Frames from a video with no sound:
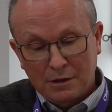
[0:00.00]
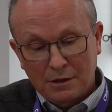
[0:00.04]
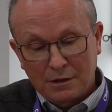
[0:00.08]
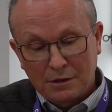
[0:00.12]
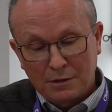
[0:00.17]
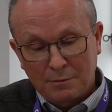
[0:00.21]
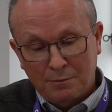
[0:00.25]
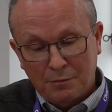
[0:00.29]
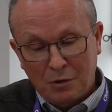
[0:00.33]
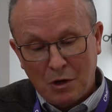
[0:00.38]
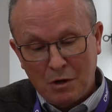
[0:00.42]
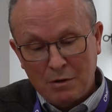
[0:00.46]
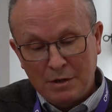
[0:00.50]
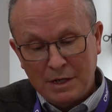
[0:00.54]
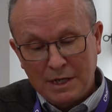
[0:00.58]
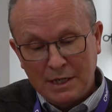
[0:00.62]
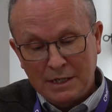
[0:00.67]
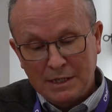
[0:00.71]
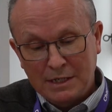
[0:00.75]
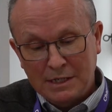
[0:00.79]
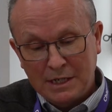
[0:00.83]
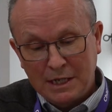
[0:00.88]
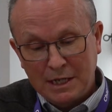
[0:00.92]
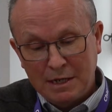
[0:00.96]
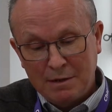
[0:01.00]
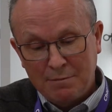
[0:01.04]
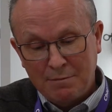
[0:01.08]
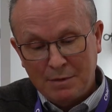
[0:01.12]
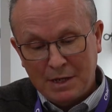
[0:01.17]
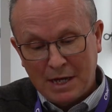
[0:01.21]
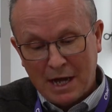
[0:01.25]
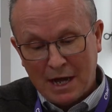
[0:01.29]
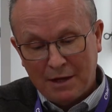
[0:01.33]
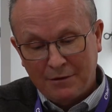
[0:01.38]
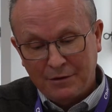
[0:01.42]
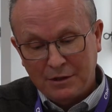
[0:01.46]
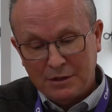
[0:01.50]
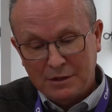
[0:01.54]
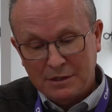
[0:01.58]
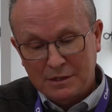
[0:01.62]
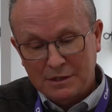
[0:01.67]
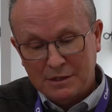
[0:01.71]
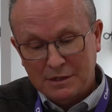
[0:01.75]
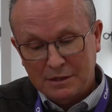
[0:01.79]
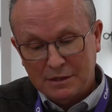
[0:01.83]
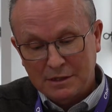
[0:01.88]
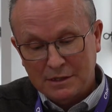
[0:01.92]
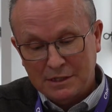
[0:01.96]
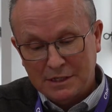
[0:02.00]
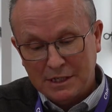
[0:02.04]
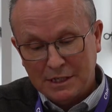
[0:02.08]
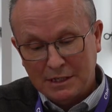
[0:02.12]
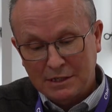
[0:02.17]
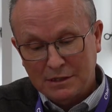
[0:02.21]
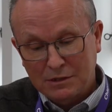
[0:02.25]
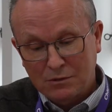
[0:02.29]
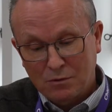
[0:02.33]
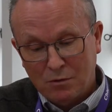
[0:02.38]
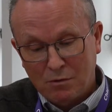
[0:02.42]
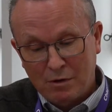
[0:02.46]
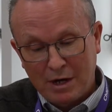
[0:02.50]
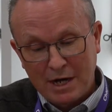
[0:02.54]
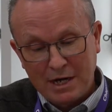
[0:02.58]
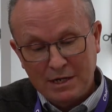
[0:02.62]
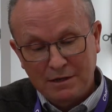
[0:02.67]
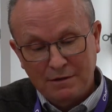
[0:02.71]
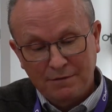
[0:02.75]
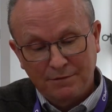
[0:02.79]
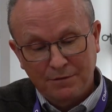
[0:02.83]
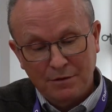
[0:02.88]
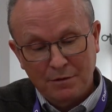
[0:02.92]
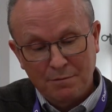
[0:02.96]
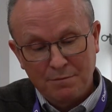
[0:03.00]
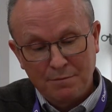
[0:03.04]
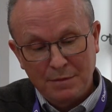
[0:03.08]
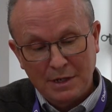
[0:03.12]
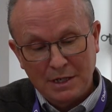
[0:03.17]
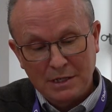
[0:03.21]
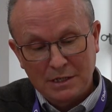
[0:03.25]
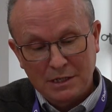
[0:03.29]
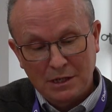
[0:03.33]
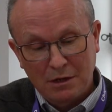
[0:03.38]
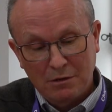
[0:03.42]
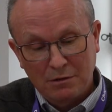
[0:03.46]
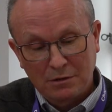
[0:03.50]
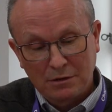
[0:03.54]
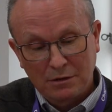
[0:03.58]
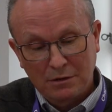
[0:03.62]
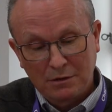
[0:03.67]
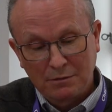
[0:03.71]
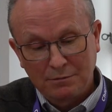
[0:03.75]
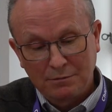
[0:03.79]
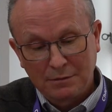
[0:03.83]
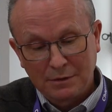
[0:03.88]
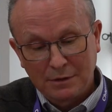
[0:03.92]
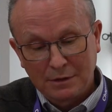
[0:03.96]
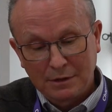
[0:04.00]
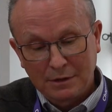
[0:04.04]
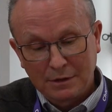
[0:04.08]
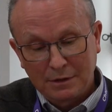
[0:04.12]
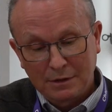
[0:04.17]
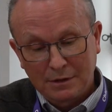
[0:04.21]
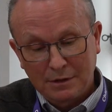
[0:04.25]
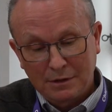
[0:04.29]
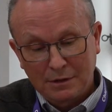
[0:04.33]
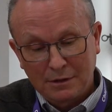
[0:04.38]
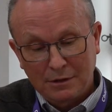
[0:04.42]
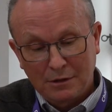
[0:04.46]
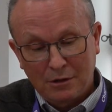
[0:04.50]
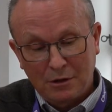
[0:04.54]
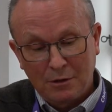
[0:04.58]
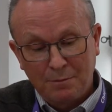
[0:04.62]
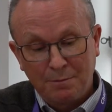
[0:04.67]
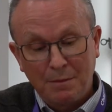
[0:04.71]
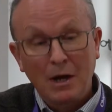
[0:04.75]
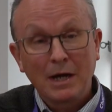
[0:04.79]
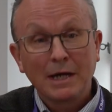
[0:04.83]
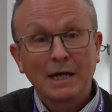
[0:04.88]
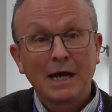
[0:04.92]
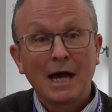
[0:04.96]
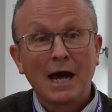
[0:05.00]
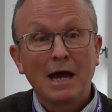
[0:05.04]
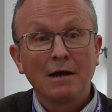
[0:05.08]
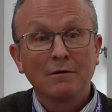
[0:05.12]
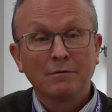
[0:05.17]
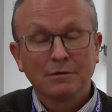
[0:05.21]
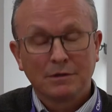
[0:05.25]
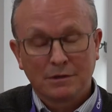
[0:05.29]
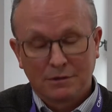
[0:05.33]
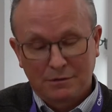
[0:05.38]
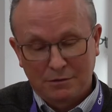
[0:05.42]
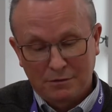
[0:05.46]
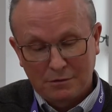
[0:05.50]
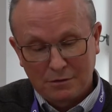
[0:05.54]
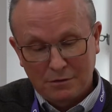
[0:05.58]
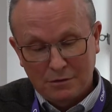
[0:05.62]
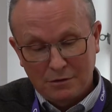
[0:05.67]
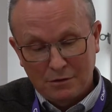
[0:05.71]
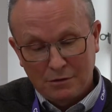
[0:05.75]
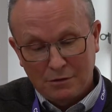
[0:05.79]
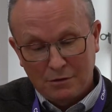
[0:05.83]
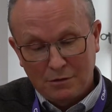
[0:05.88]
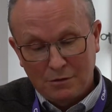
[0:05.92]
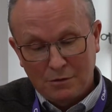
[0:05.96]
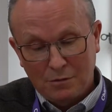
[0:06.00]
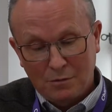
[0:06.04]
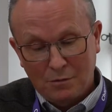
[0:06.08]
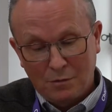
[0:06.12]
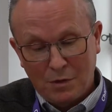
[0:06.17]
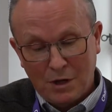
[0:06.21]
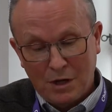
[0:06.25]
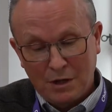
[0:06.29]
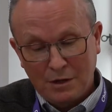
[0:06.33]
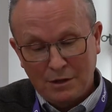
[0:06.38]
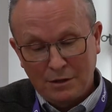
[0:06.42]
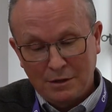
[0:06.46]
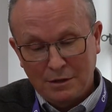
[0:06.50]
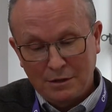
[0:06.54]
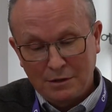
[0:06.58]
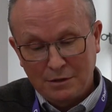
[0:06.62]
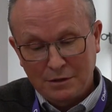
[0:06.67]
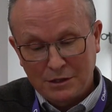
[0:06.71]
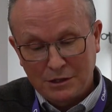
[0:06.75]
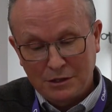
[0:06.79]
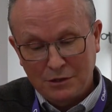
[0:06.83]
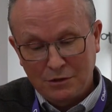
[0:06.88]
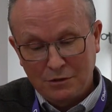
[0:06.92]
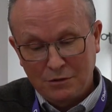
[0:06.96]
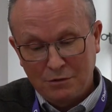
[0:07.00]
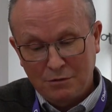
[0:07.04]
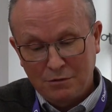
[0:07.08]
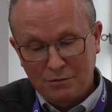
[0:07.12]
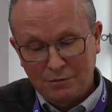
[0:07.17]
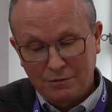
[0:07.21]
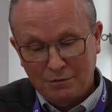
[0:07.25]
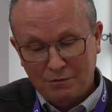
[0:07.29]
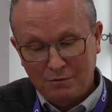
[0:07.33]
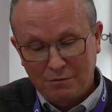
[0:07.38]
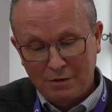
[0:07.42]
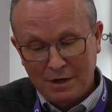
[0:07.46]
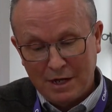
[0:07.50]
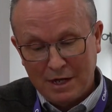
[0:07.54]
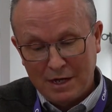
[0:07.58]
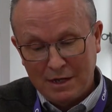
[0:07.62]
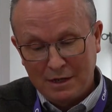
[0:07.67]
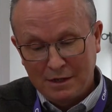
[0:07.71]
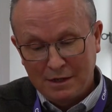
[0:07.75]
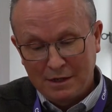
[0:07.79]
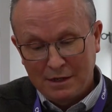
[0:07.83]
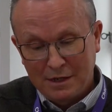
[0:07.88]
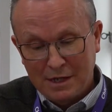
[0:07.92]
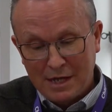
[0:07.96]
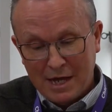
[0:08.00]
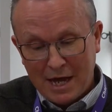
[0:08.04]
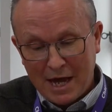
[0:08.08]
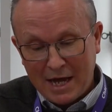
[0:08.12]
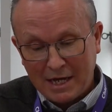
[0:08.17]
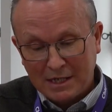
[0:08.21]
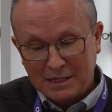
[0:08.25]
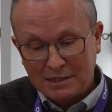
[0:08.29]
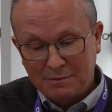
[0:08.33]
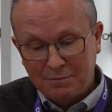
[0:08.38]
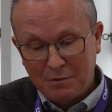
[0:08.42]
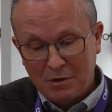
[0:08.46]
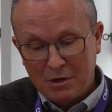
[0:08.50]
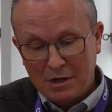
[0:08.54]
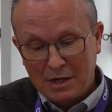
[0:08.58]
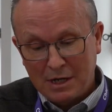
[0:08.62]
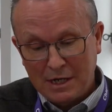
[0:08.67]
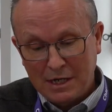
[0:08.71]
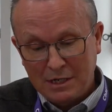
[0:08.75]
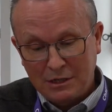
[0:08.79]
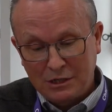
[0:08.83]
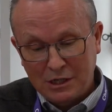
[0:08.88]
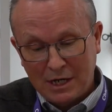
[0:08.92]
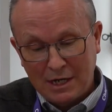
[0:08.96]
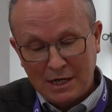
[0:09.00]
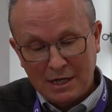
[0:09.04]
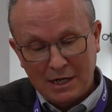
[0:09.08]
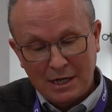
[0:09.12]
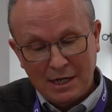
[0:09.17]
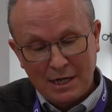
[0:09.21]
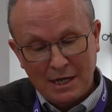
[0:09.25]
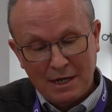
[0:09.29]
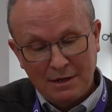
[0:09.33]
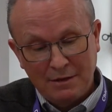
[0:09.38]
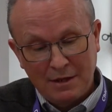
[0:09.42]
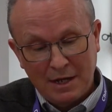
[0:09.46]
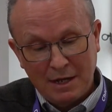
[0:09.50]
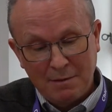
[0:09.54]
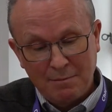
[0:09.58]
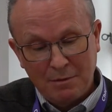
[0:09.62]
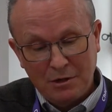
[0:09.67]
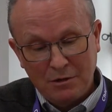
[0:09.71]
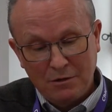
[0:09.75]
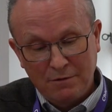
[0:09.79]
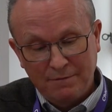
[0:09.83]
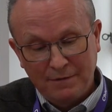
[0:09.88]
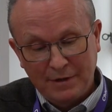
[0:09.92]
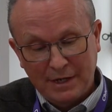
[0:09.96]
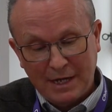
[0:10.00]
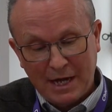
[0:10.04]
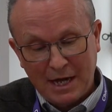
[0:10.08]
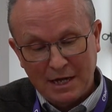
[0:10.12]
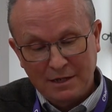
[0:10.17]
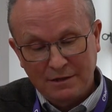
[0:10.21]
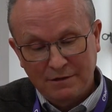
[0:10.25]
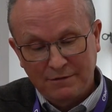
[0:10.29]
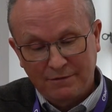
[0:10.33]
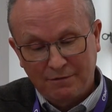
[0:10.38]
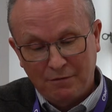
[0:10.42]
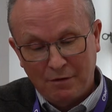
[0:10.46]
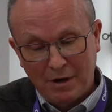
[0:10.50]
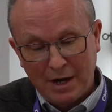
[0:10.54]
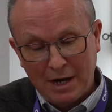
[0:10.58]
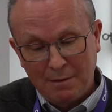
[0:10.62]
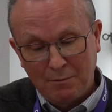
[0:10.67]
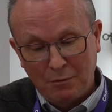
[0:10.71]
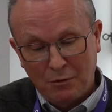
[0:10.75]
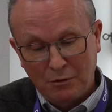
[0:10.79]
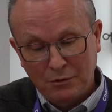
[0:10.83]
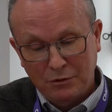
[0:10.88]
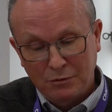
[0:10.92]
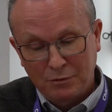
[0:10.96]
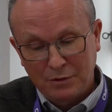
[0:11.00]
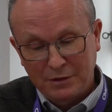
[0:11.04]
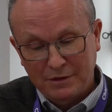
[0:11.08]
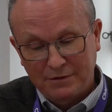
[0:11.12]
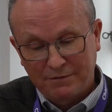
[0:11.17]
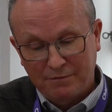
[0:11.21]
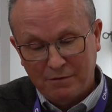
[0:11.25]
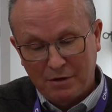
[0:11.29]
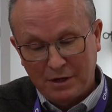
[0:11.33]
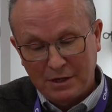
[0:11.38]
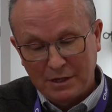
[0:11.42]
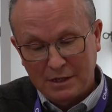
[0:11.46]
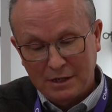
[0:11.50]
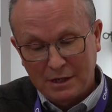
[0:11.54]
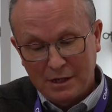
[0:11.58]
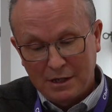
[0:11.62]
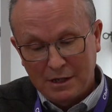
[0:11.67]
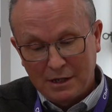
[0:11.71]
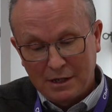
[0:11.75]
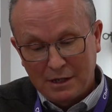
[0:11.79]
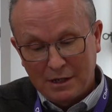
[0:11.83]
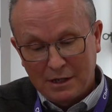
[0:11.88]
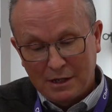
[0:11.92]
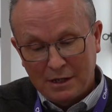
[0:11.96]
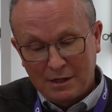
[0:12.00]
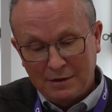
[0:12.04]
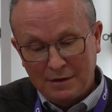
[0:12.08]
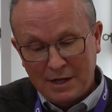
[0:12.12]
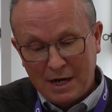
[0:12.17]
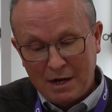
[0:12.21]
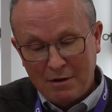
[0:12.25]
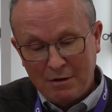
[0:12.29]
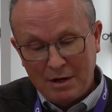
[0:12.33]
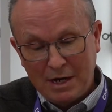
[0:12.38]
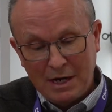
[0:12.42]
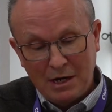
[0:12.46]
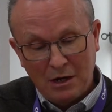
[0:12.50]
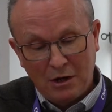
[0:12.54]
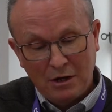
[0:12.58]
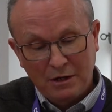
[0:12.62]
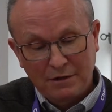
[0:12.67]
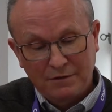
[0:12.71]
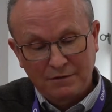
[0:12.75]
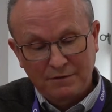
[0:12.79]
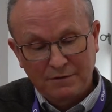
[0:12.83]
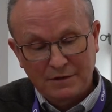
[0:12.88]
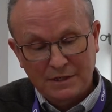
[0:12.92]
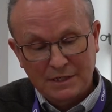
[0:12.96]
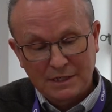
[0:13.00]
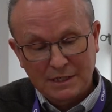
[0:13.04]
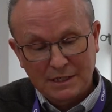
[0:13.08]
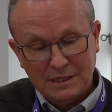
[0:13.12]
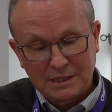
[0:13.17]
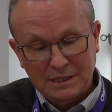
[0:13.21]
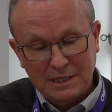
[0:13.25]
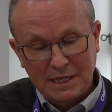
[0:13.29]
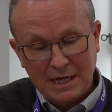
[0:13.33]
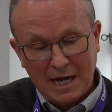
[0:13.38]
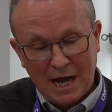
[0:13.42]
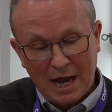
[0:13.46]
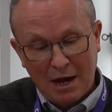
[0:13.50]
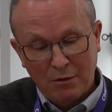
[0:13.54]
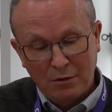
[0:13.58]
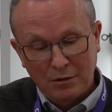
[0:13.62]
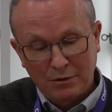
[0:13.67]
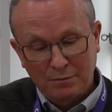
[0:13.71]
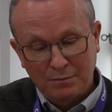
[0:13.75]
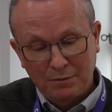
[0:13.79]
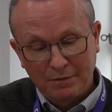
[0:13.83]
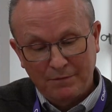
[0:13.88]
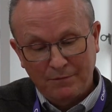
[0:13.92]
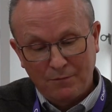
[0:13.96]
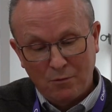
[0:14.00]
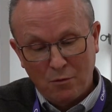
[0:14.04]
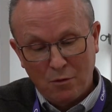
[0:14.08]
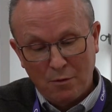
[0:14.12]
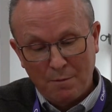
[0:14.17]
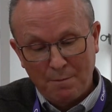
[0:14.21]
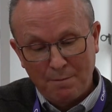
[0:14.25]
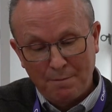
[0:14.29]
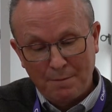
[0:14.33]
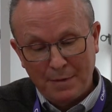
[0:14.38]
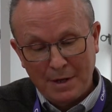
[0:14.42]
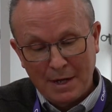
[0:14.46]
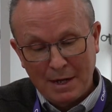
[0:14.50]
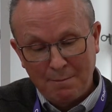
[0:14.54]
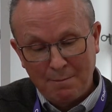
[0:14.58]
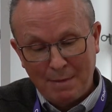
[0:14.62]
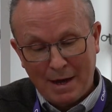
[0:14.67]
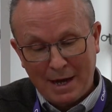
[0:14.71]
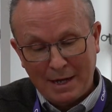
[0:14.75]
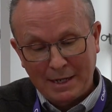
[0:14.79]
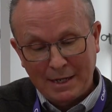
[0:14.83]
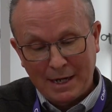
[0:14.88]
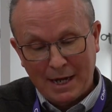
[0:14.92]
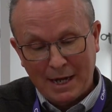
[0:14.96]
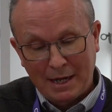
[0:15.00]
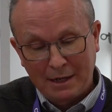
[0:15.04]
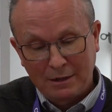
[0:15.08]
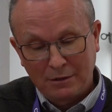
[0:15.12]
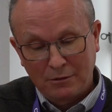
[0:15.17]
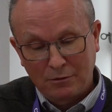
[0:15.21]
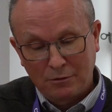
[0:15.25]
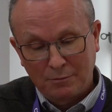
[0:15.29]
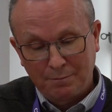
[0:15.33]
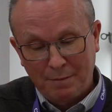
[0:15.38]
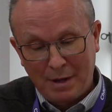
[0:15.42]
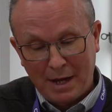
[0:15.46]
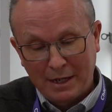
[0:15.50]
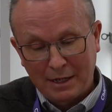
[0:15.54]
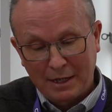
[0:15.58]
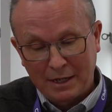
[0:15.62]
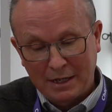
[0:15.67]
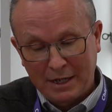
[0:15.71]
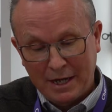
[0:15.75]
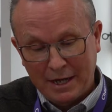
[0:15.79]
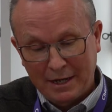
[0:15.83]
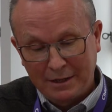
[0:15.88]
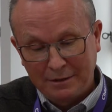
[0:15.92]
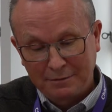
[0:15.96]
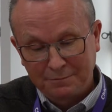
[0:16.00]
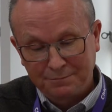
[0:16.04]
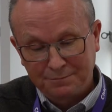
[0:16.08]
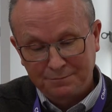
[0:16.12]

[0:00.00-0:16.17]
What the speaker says: The proning team gathers, 6 or 8 of them in total. On my count, 1, 2, 3. Expertly, gently, they maneuver Ken's frame onto its front, and there he lies for 16 hours before being manhandled back again.